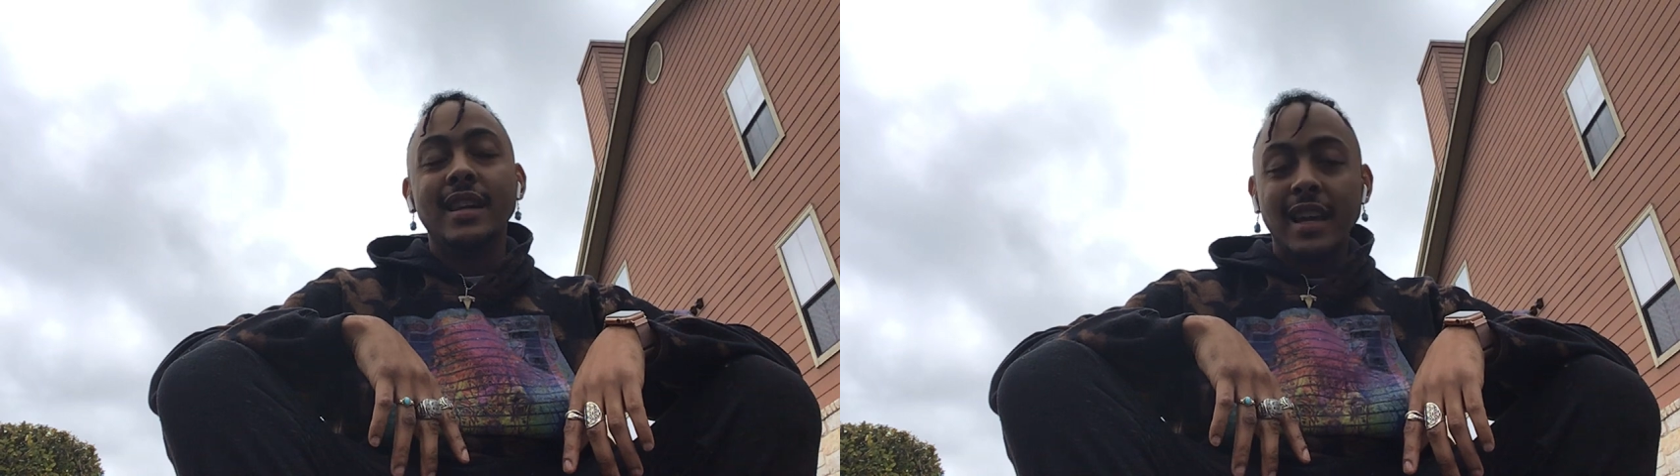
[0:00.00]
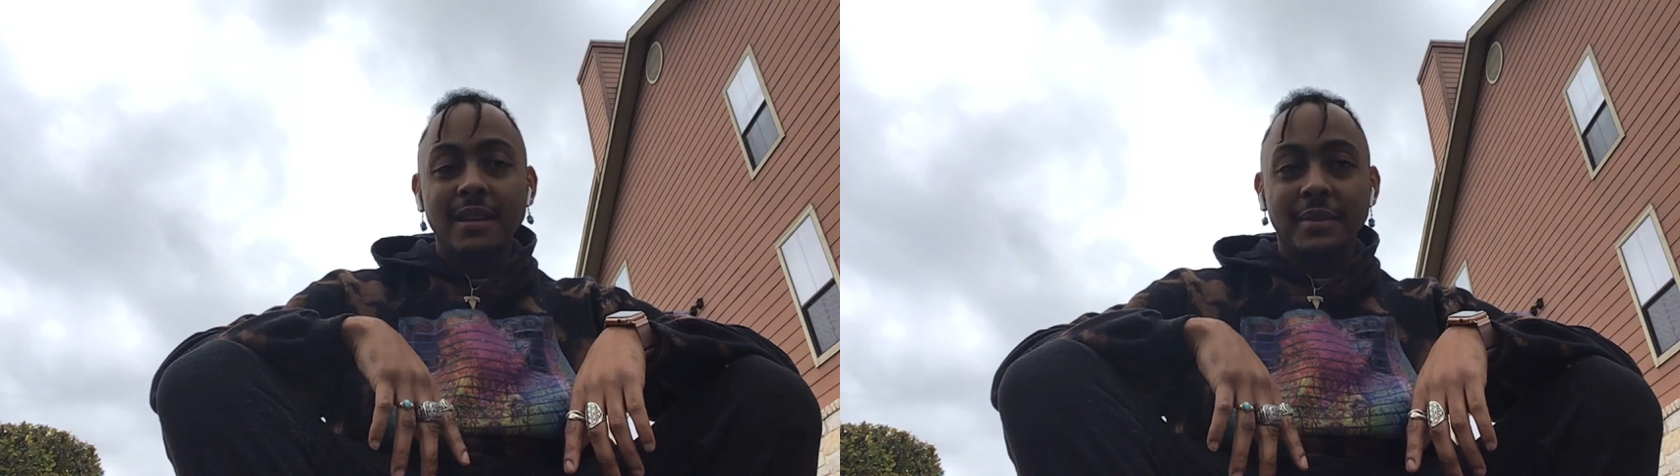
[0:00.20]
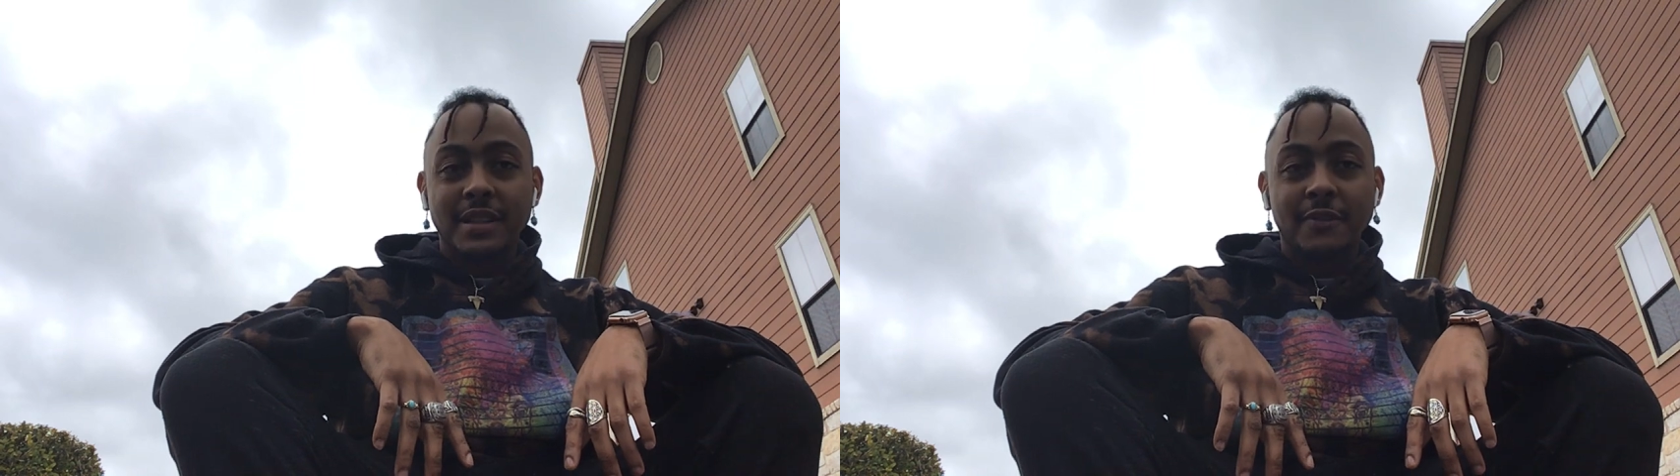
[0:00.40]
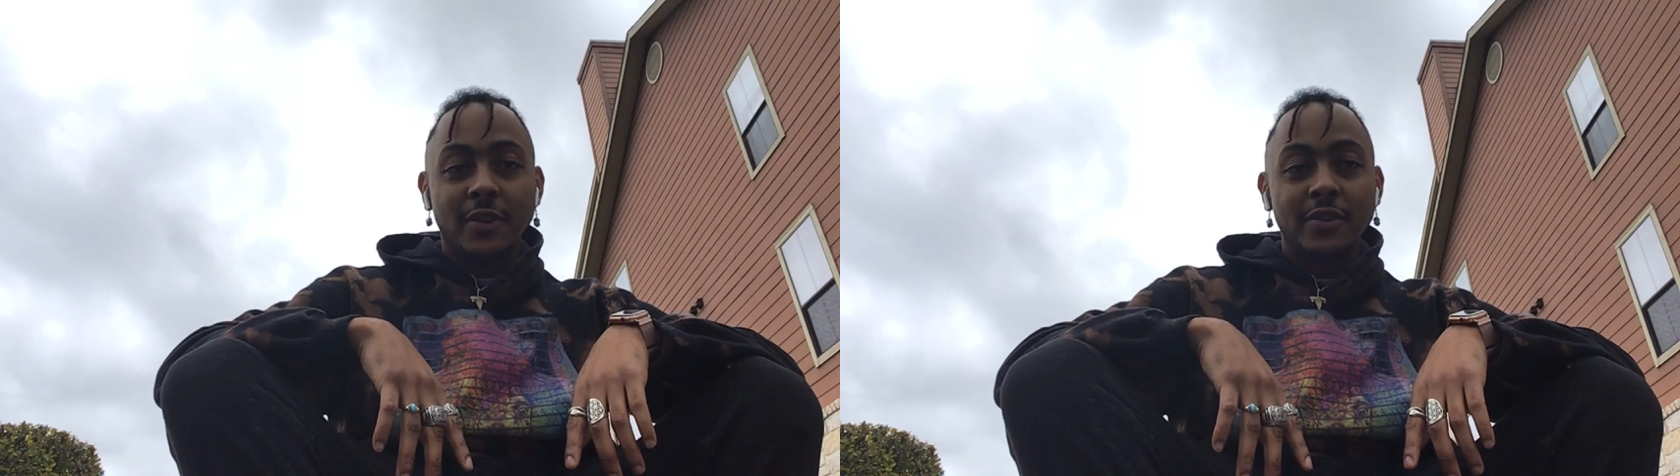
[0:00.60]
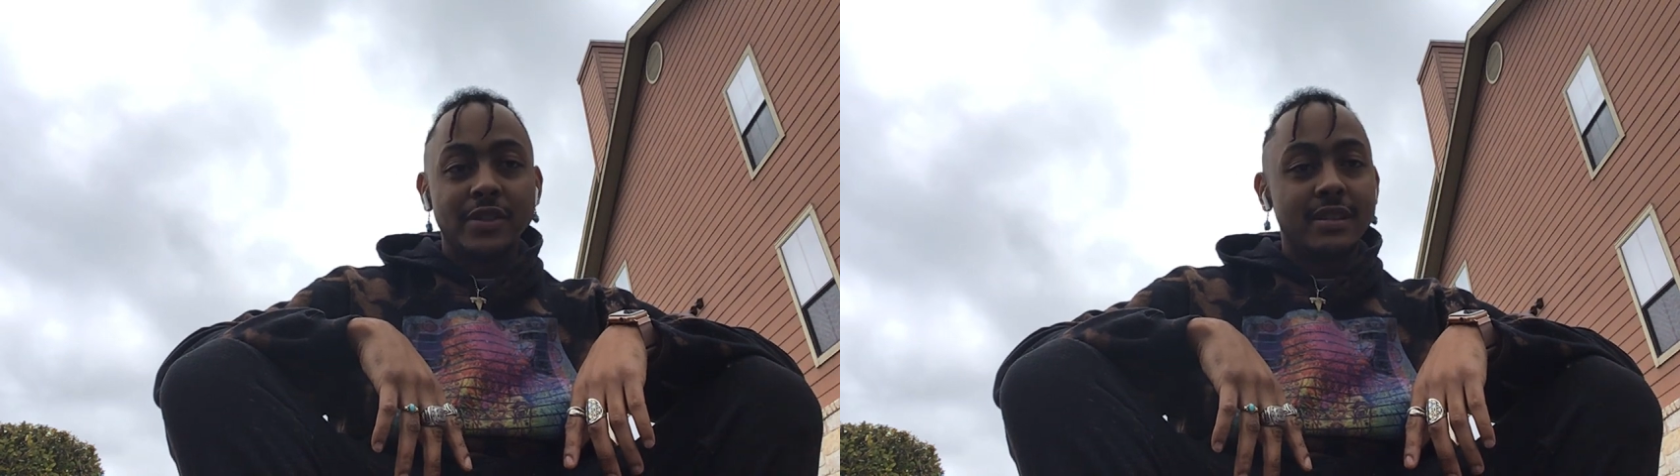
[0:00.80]
deemed as
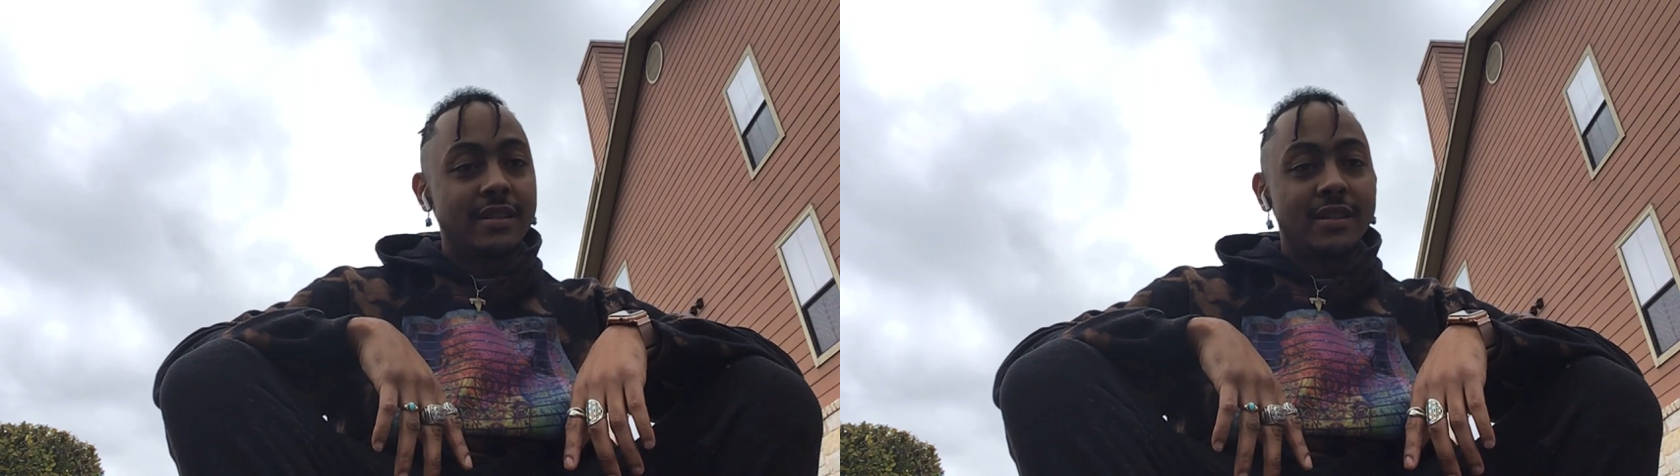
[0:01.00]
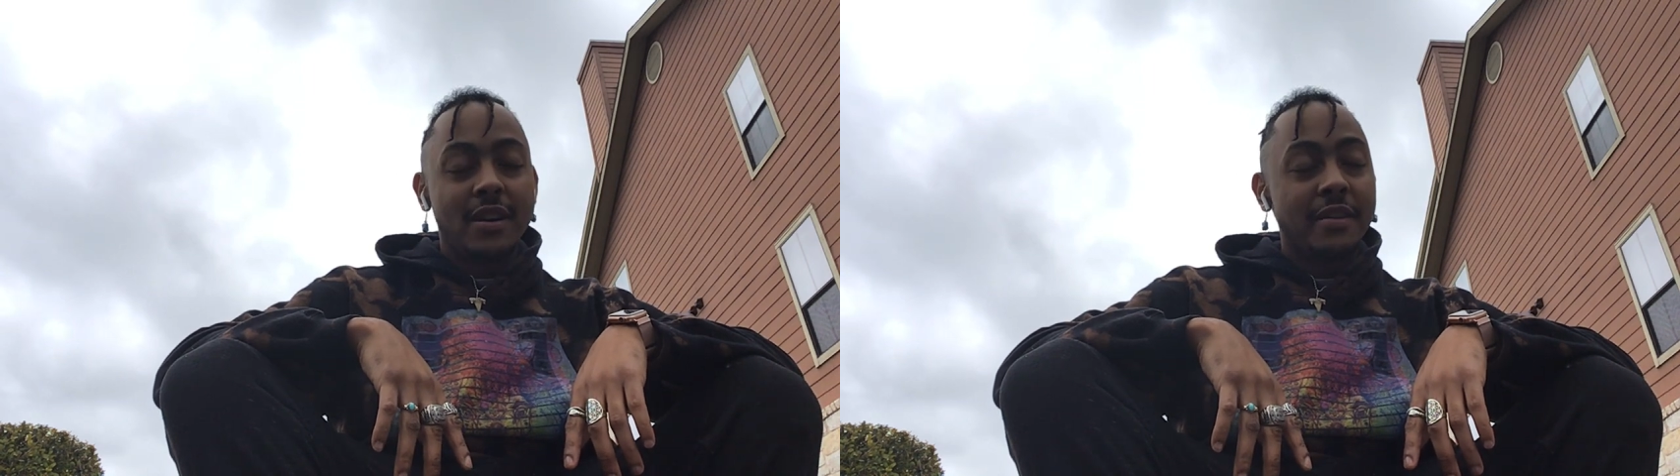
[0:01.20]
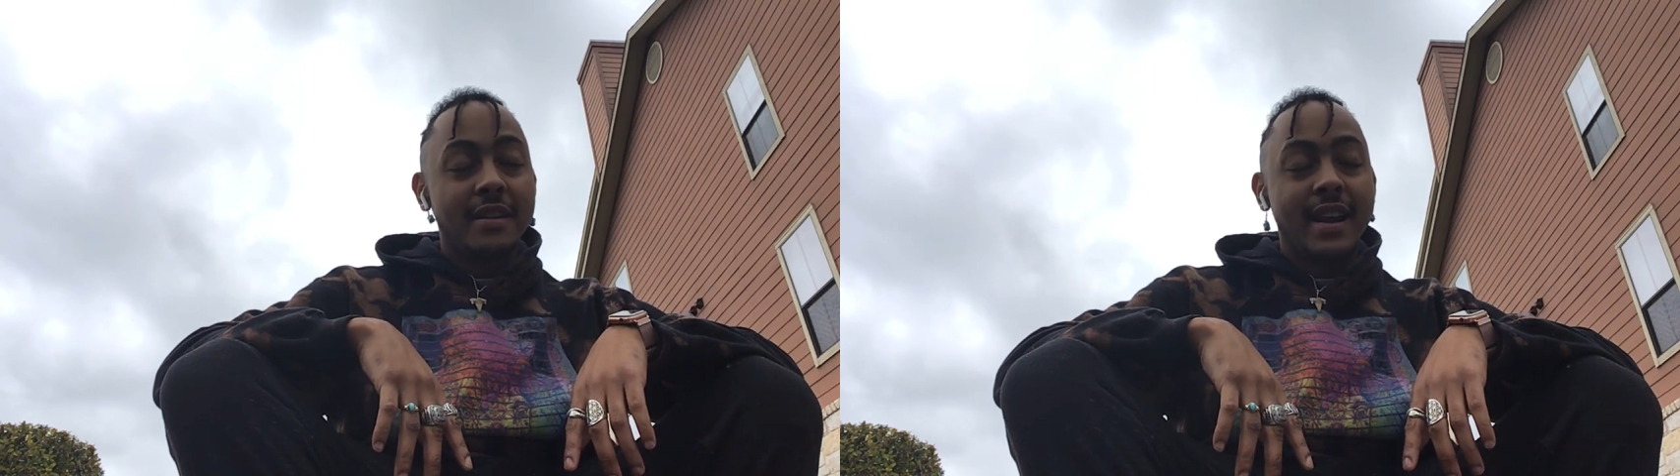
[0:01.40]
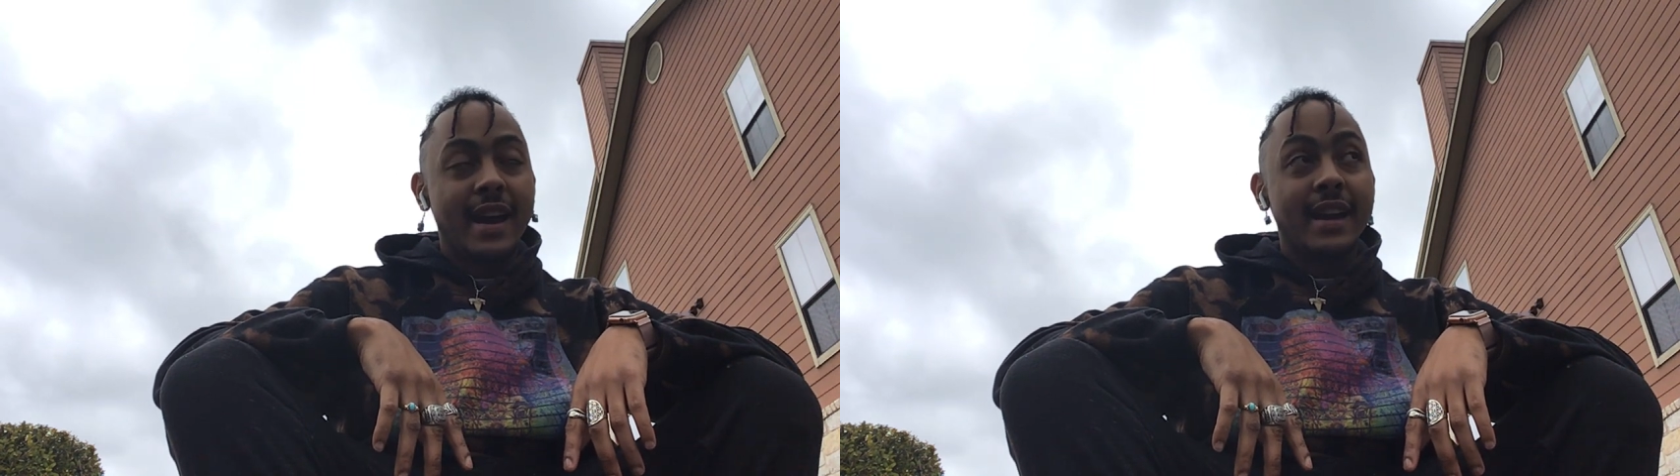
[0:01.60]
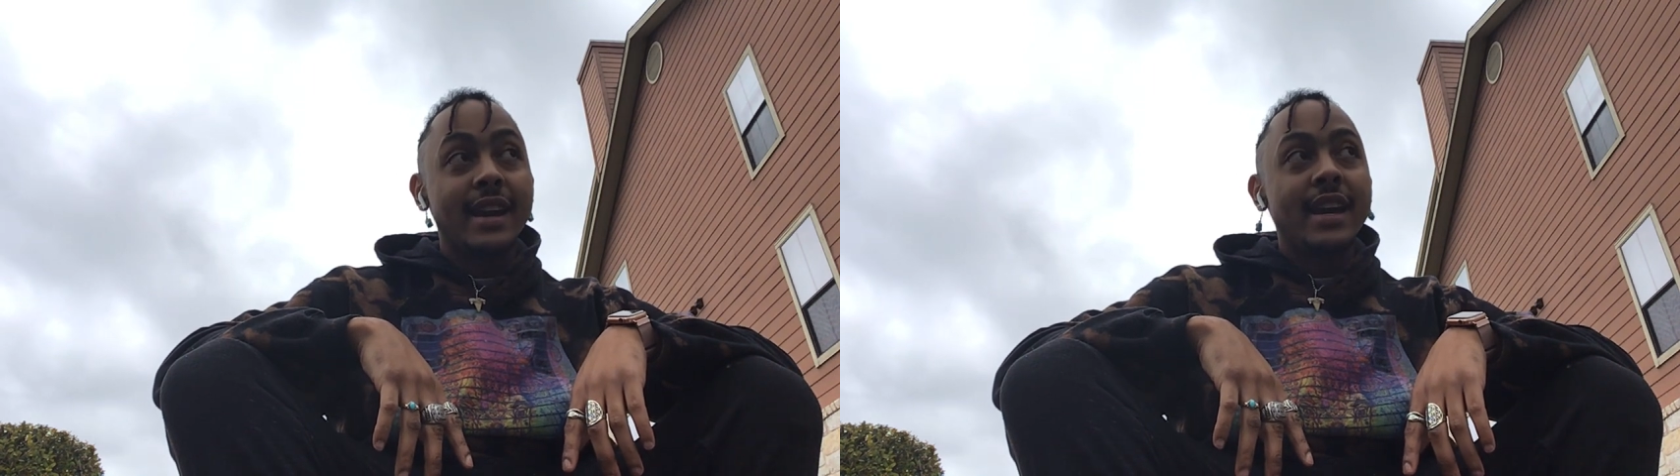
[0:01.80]
ferocious. No, they're
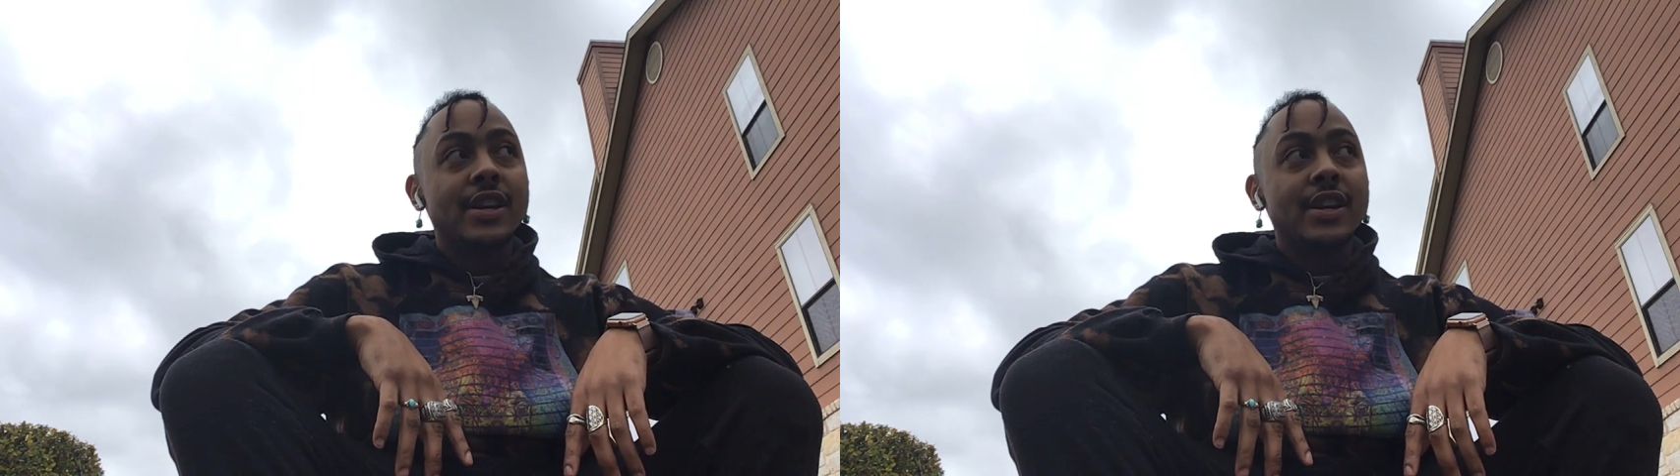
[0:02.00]
not.